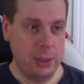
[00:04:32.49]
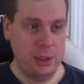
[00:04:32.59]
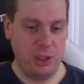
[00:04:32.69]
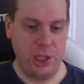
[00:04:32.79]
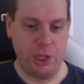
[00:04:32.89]

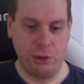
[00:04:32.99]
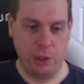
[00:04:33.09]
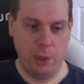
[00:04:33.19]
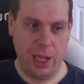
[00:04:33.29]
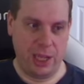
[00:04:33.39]
So you could
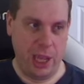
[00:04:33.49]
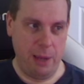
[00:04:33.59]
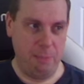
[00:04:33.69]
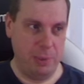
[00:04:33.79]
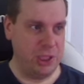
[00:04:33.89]
do like
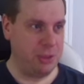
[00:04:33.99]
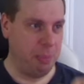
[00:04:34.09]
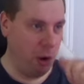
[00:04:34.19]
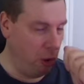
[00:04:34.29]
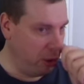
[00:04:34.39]
a
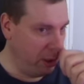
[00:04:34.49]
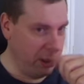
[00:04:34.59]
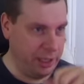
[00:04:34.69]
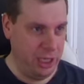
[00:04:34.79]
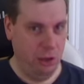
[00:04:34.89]
bespoke,
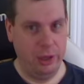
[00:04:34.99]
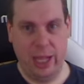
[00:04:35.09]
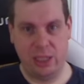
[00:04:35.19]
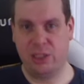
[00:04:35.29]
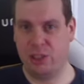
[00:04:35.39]
you know,
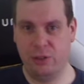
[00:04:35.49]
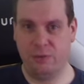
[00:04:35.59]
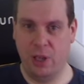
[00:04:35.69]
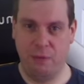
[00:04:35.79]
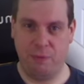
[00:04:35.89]
lance
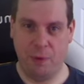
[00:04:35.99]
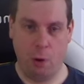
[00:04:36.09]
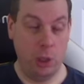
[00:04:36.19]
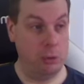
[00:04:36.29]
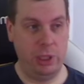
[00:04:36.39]

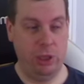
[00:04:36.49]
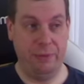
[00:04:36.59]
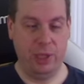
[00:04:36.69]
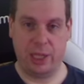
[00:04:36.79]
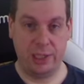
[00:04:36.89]

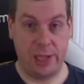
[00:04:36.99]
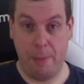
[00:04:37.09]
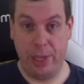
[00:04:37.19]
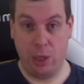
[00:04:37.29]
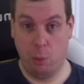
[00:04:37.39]
even like a
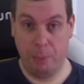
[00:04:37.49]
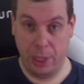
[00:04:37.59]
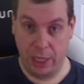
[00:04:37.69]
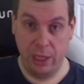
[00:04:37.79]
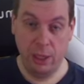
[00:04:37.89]
demi
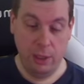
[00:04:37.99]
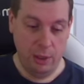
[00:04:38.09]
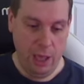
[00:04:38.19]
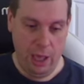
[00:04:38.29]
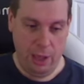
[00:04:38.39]
company
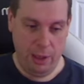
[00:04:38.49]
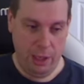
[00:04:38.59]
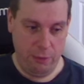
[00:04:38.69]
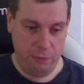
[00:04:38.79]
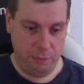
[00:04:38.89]

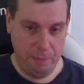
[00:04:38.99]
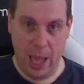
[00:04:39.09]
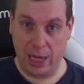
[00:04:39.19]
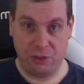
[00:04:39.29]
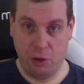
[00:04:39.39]
of
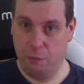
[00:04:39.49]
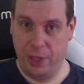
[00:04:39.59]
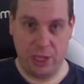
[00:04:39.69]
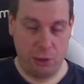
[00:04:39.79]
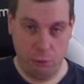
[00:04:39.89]
mechs or
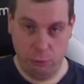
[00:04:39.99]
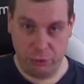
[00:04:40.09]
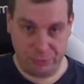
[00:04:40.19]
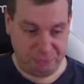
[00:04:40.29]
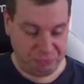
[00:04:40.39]

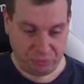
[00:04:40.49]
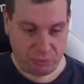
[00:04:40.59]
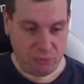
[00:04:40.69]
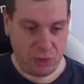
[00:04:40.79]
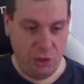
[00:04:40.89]
vehicles
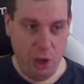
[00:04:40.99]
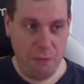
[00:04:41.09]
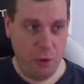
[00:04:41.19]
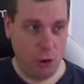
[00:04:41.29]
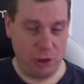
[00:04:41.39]
that are
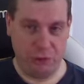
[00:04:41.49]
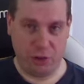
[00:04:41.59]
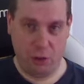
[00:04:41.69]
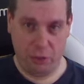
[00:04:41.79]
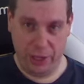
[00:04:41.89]
focused on